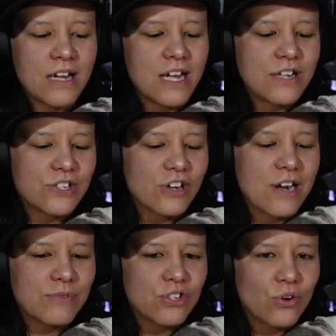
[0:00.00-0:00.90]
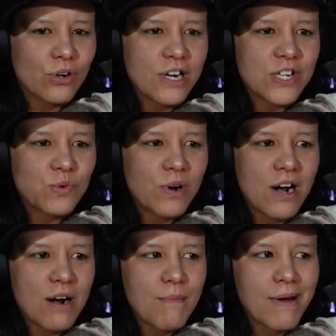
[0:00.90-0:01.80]
Instagram stories
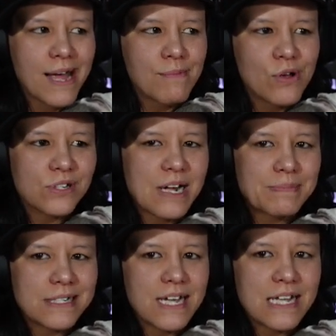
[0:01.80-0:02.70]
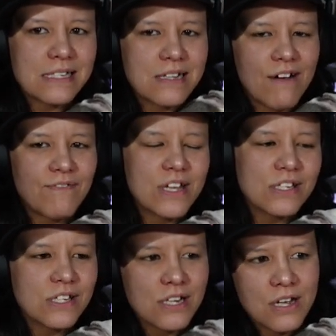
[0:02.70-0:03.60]
where my most up to date stuff
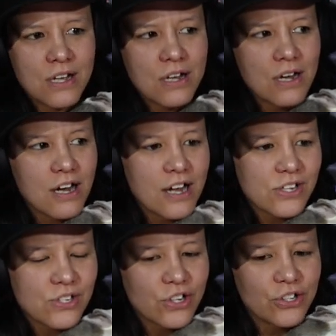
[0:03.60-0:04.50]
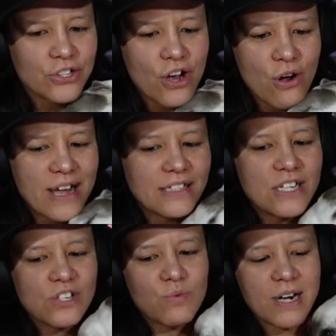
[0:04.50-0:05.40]
is. Uh, so you'll know at
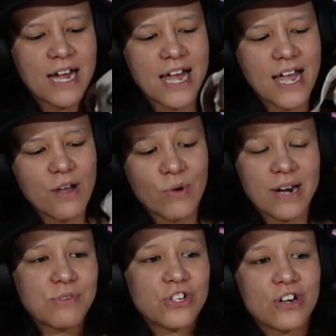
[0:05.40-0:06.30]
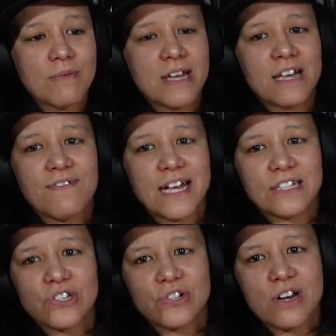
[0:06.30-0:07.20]
least when I when I'm streaming if I get
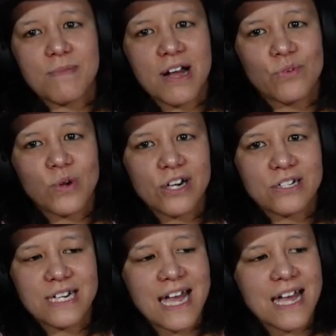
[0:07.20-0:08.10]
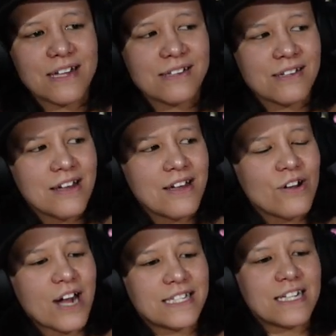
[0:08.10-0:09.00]
to stream on weird days.
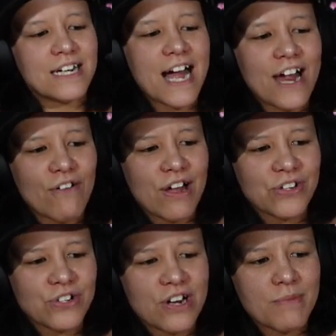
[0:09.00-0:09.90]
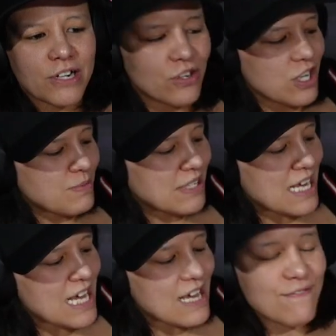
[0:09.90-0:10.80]
I did an IRL stream on Christmas
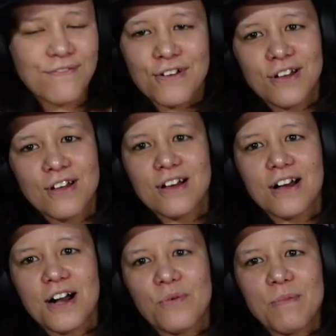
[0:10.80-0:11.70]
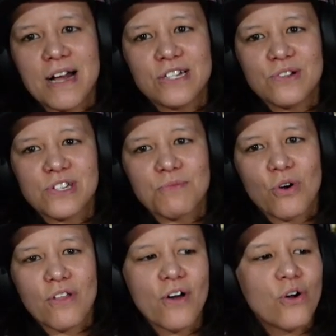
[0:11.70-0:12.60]
Eve. Uh, we might do some
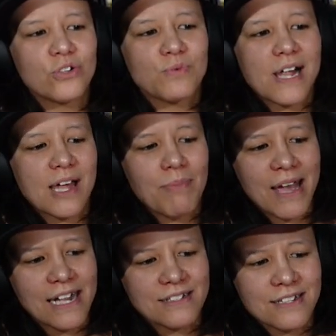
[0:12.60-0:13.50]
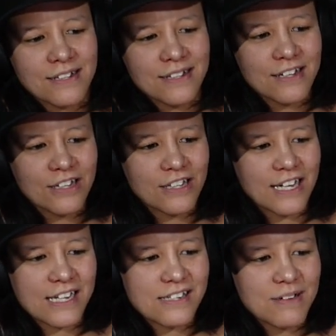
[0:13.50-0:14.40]
more of those while I paint. You
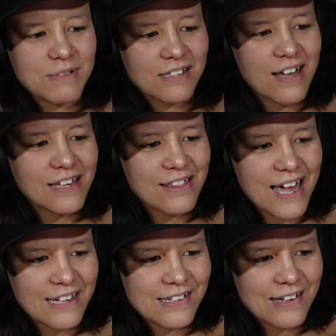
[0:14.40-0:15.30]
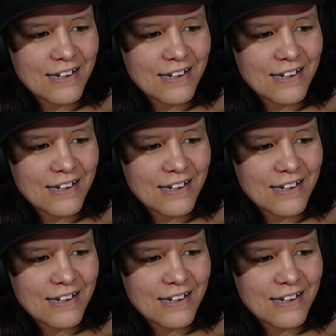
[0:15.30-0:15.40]
guys seem to like that.